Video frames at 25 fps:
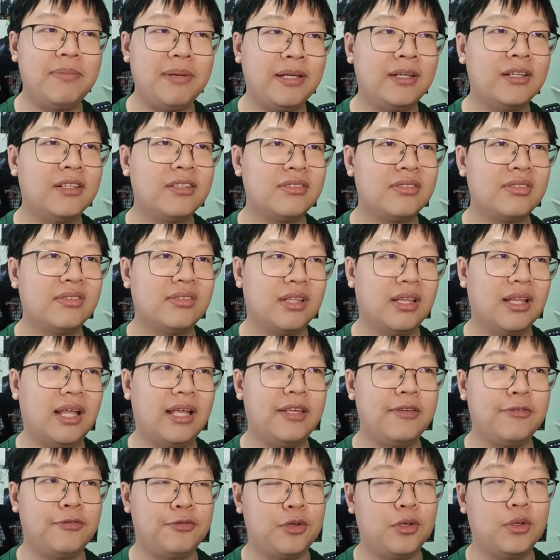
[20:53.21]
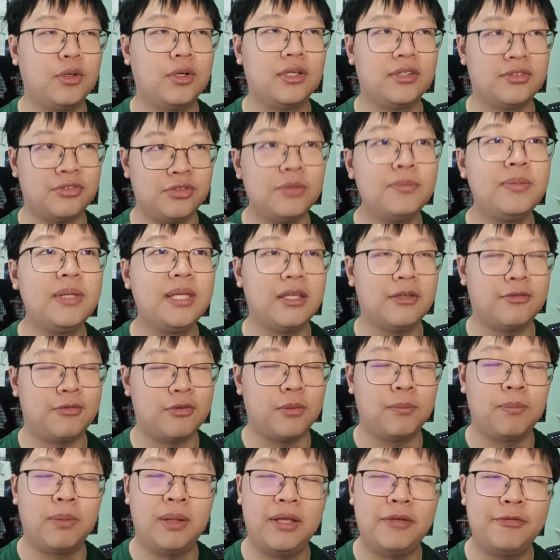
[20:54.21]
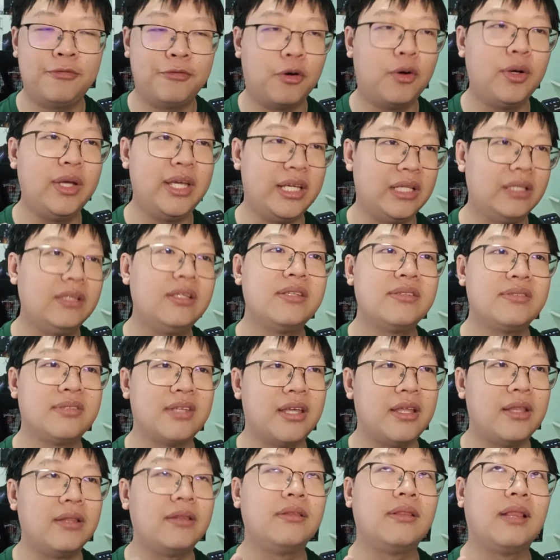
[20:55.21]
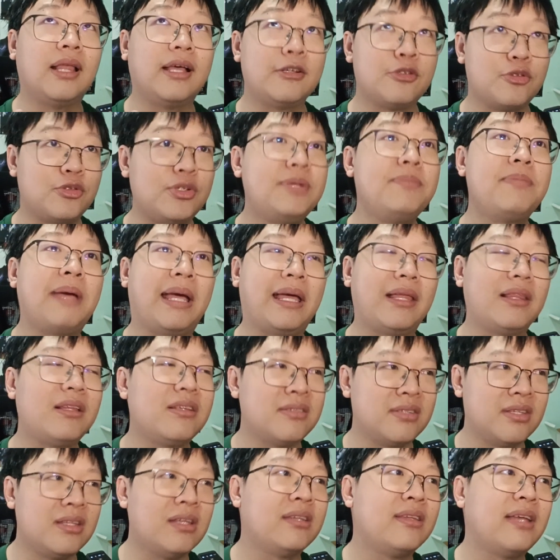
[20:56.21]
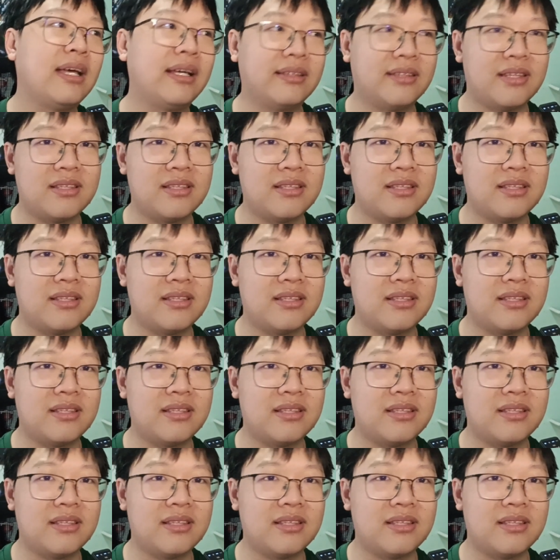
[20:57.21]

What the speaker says: because like if you're play 4 Ignis and like 3 Magnus in the deck,